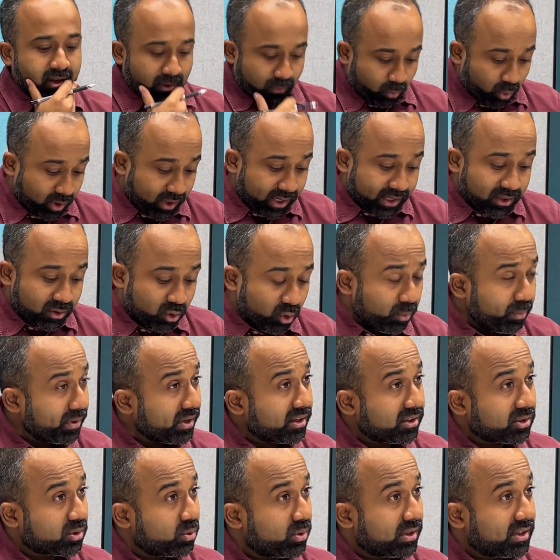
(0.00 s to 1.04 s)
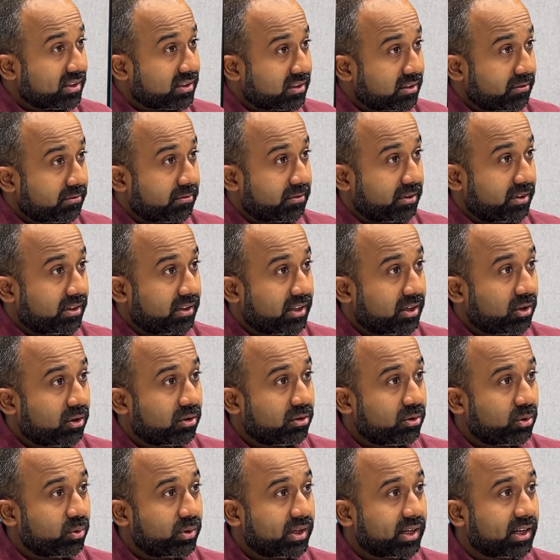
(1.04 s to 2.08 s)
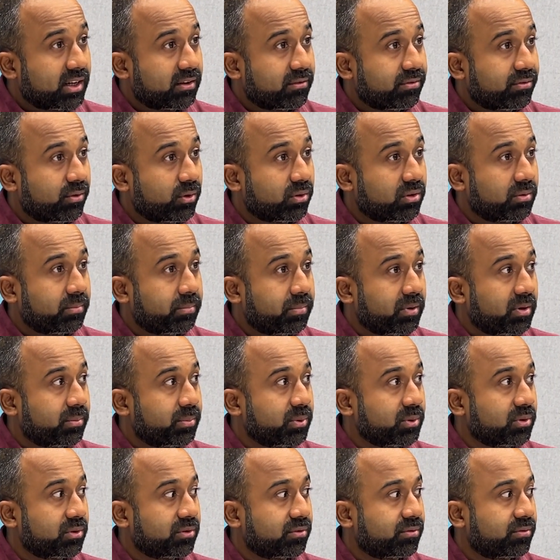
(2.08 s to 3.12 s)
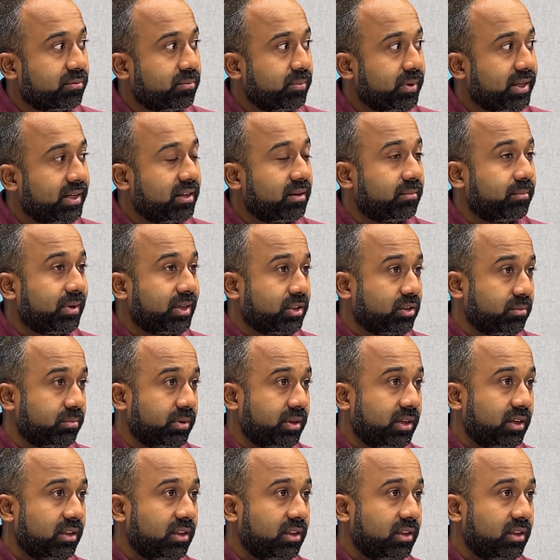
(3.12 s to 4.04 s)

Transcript: What Entropic is doing is different. They're not doing it for the purpose of media measurement.